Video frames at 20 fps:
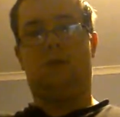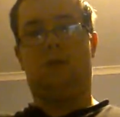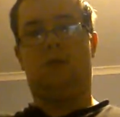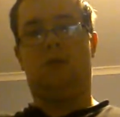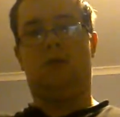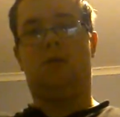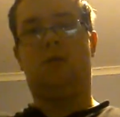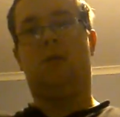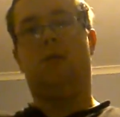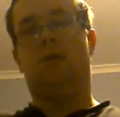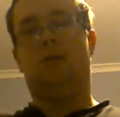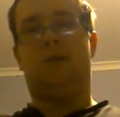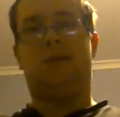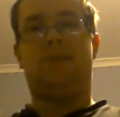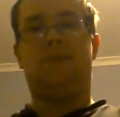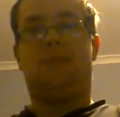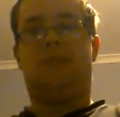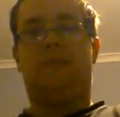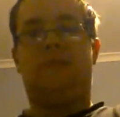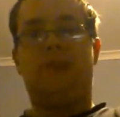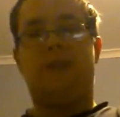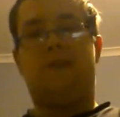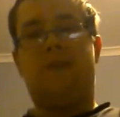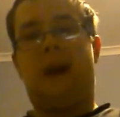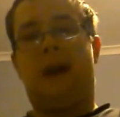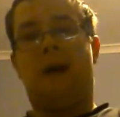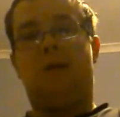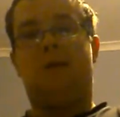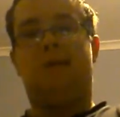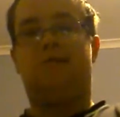of course my favorite
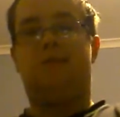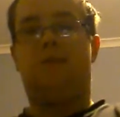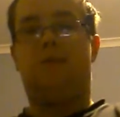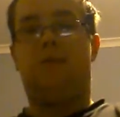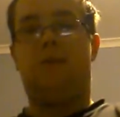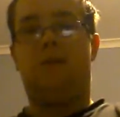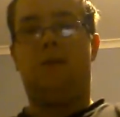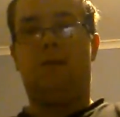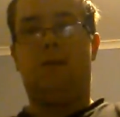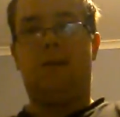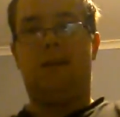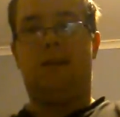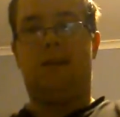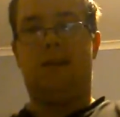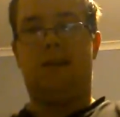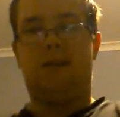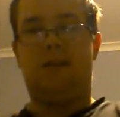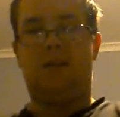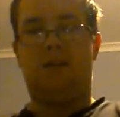house robot is